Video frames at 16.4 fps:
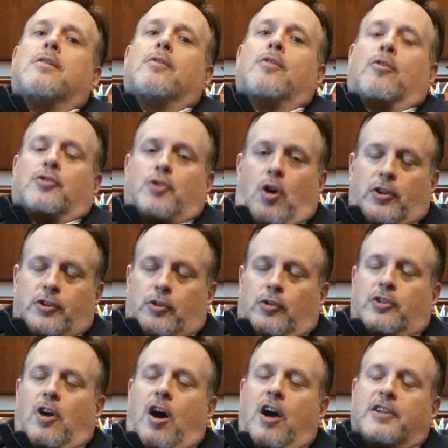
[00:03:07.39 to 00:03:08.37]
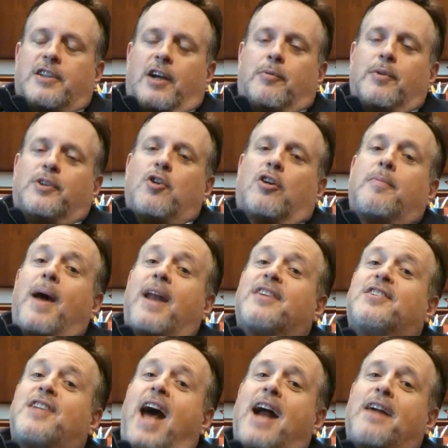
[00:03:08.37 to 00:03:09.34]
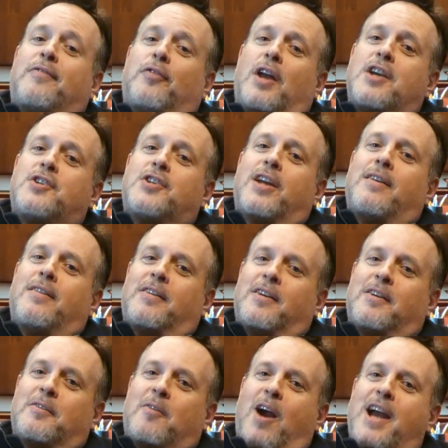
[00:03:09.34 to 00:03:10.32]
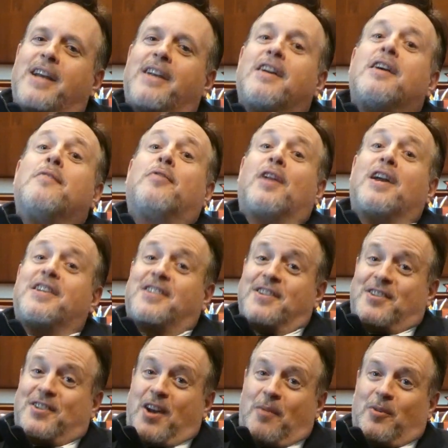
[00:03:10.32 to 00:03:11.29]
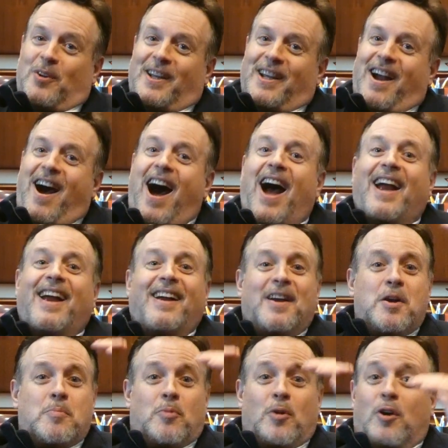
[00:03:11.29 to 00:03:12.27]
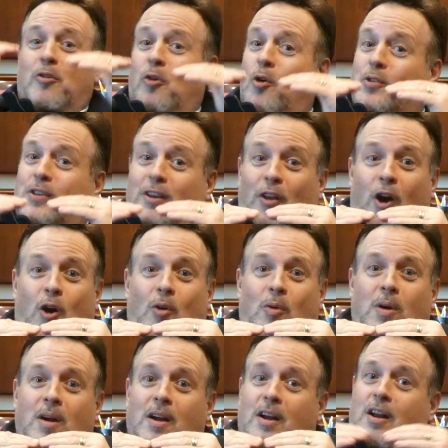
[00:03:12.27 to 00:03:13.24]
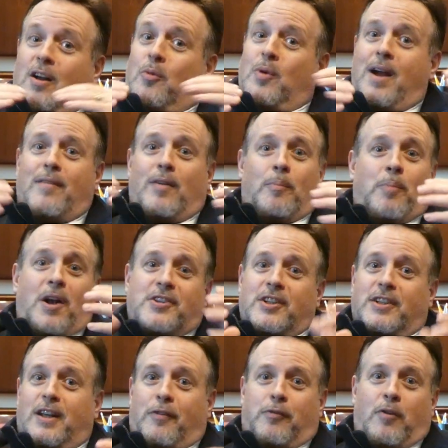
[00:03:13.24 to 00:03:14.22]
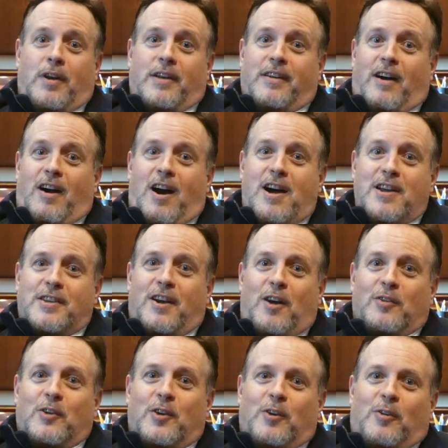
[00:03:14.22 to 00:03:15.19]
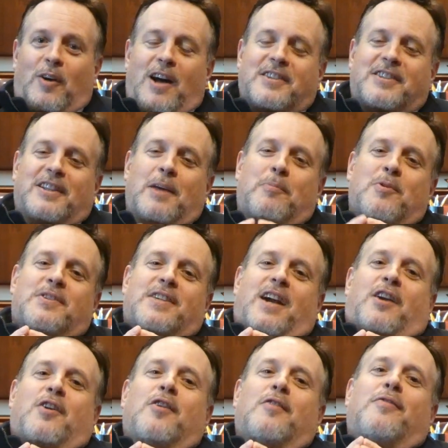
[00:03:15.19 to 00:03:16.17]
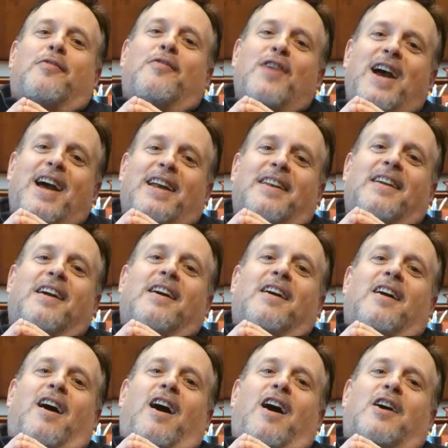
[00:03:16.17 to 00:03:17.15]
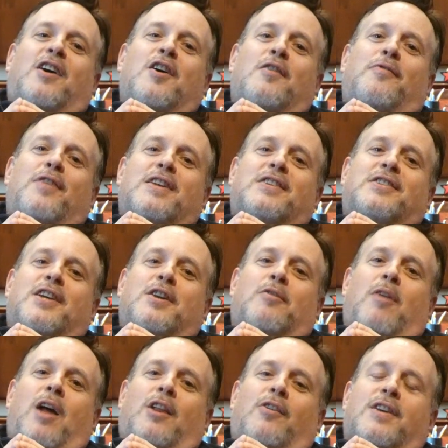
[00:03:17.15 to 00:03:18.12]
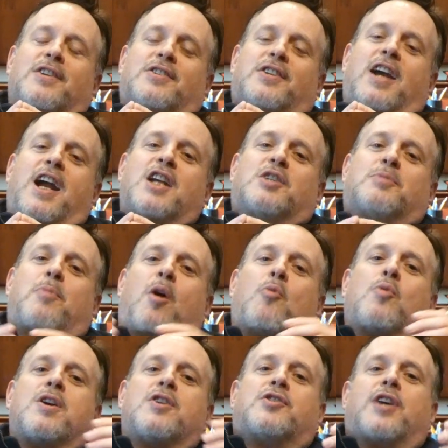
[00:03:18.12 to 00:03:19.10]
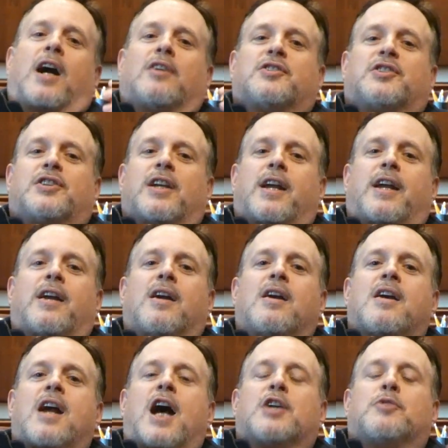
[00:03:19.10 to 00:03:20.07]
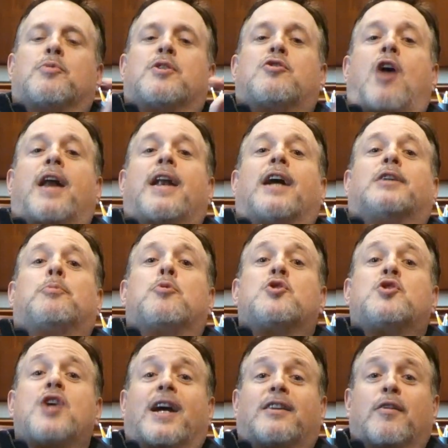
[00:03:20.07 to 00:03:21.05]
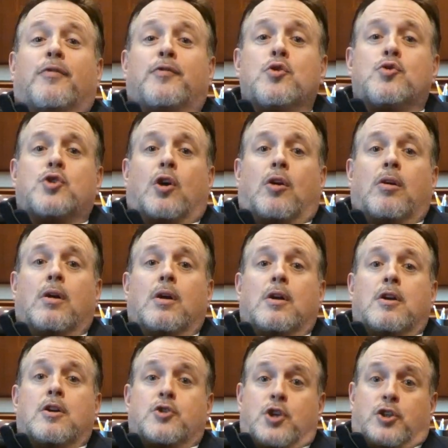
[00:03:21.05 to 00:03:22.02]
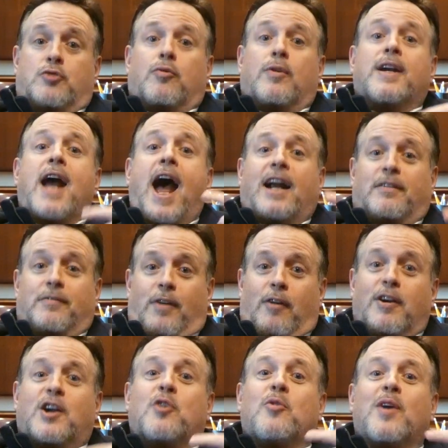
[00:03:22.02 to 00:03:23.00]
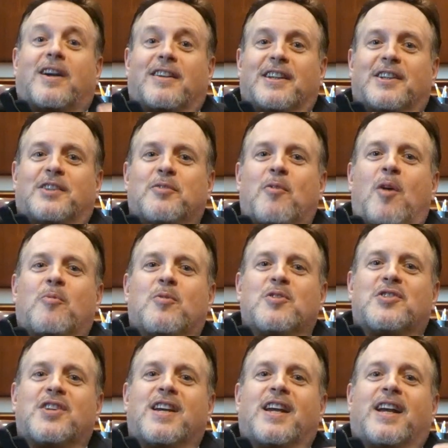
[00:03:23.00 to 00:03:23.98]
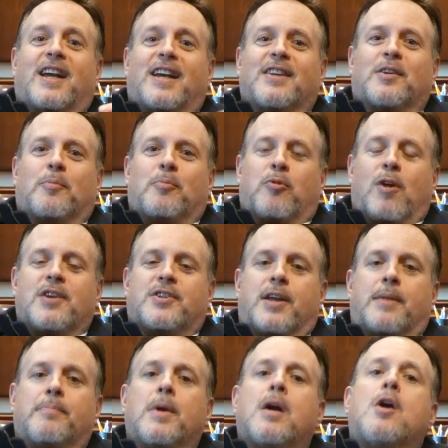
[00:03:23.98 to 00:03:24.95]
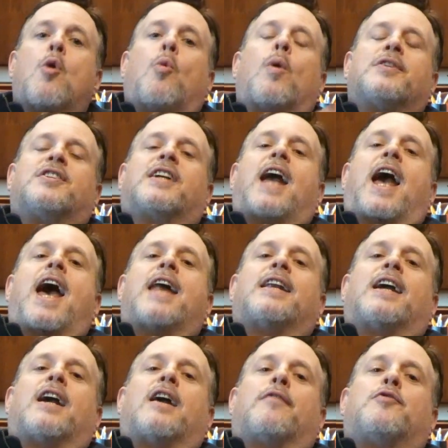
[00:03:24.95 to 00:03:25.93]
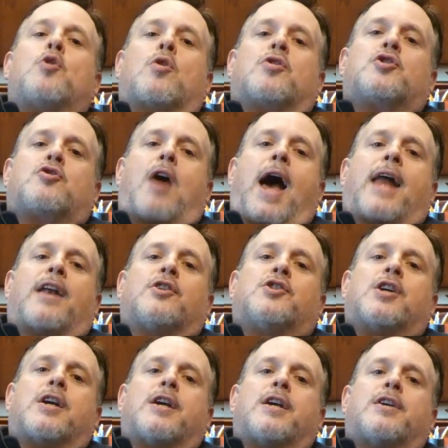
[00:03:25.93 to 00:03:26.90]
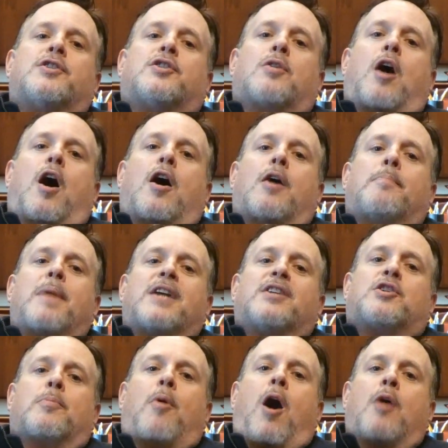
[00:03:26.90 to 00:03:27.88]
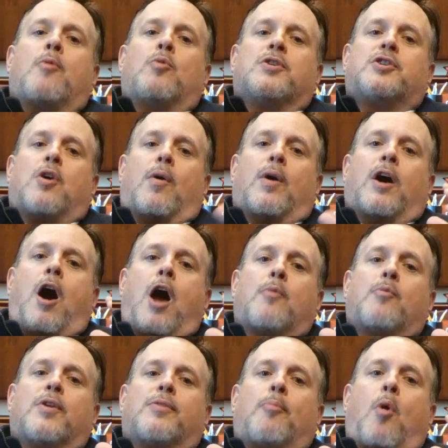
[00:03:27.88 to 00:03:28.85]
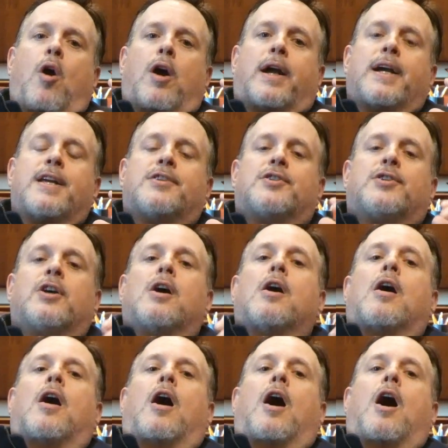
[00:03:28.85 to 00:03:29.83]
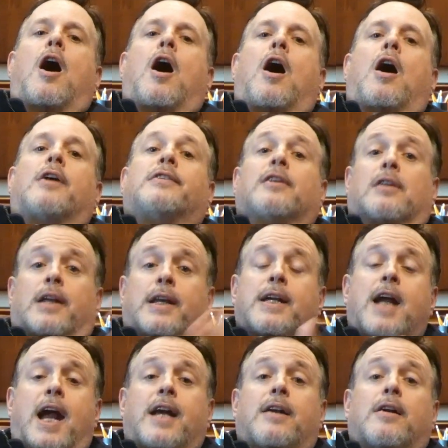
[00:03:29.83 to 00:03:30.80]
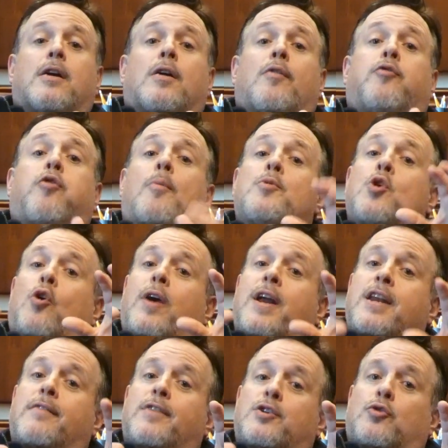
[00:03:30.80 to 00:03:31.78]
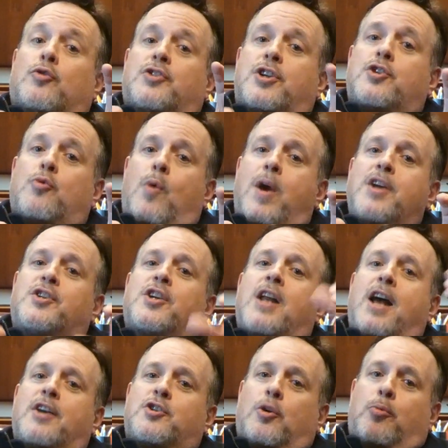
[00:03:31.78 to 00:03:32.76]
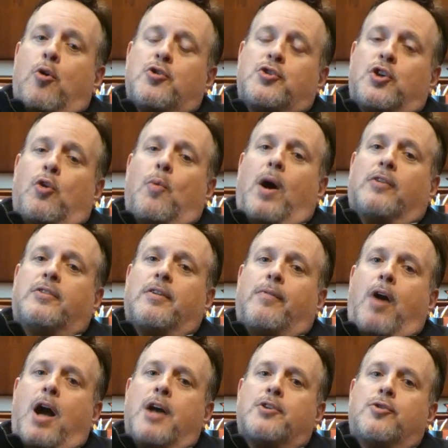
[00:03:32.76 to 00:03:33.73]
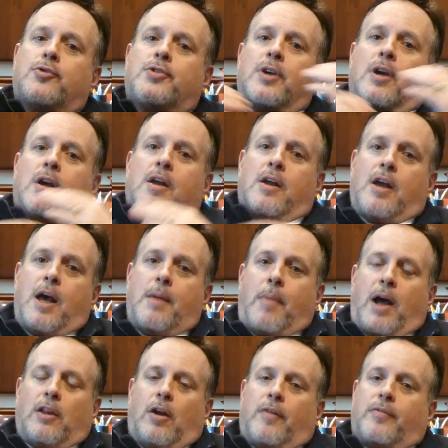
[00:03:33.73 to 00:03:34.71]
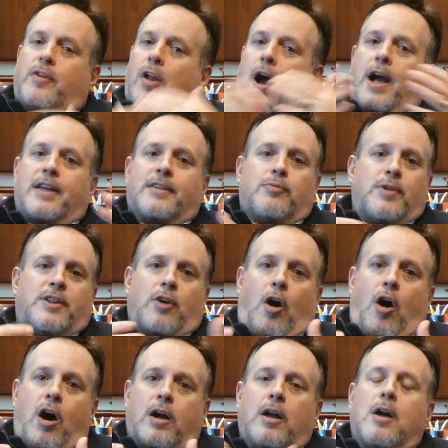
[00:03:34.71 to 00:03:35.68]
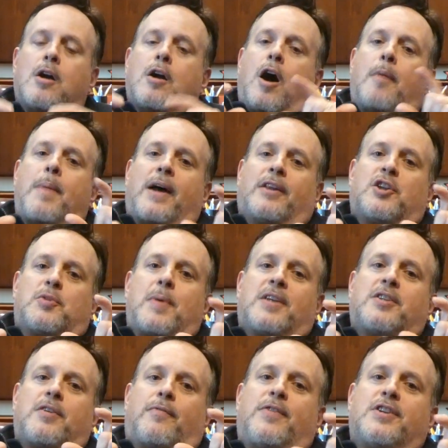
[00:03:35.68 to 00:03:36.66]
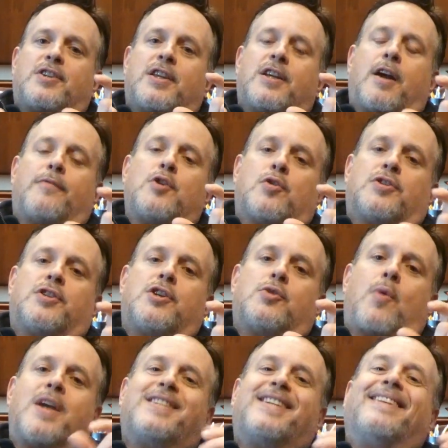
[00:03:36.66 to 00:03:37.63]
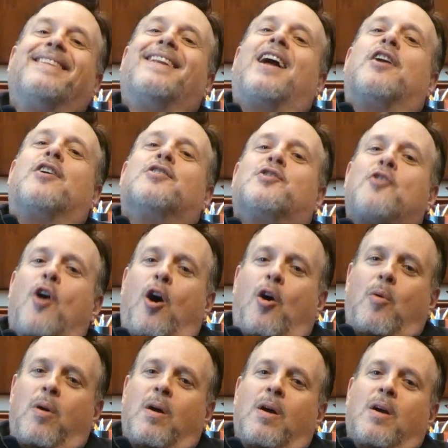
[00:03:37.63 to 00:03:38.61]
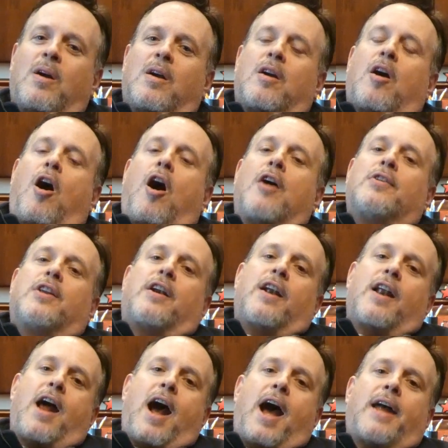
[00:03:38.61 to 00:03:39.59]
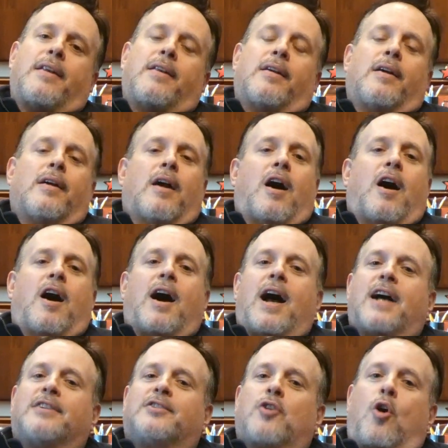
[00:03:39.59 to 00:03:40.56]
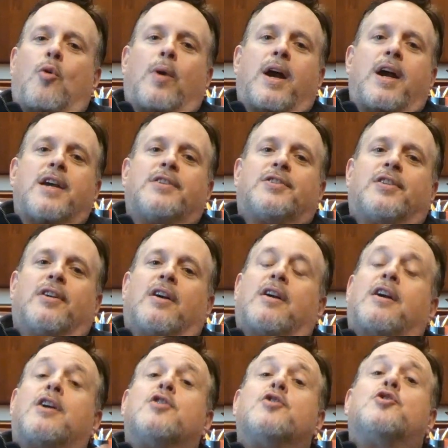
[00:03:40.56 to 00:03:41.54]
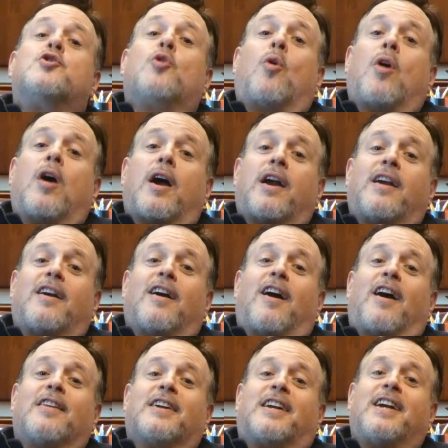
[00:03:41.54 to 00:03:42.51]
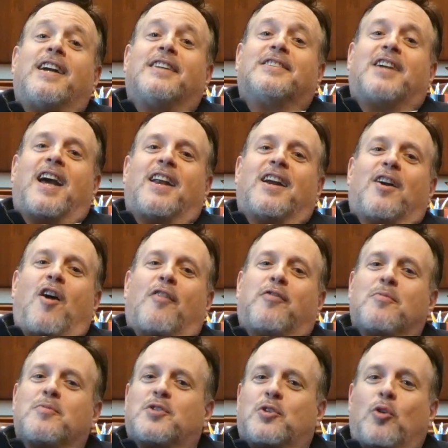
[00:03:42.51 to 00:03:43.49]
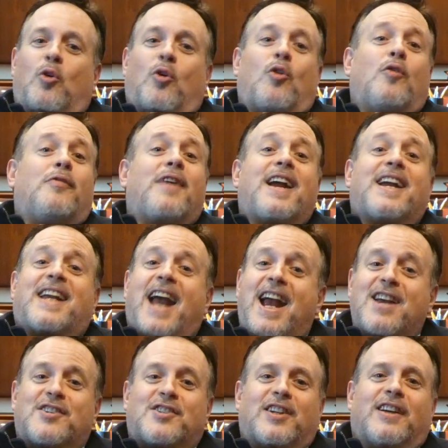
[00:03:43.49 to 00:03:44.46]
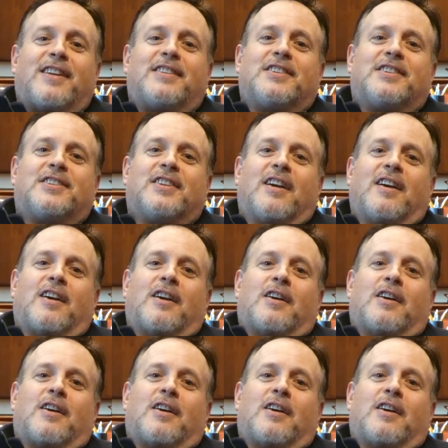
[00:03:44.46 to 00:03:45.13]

There's also talks like we talked about a stagflation, right? Inflation stubbornly high, but growth low we have a bunch of different, uh, you know, little uh, slippers that could fit, uh, could fit Cinderella in this case, but we shall see as we try not to project the future, just react very quickly to what we're seeing in the present. Once again, if your strategies uh, based upon what's going on with markets uh, delineate from your individual situation as your personal wealth advisors, and my love clients, we talk about the specificity of your situation. Let us know. Other than that, uh, as always, enjoy uh, the kids getting off from school, vacations.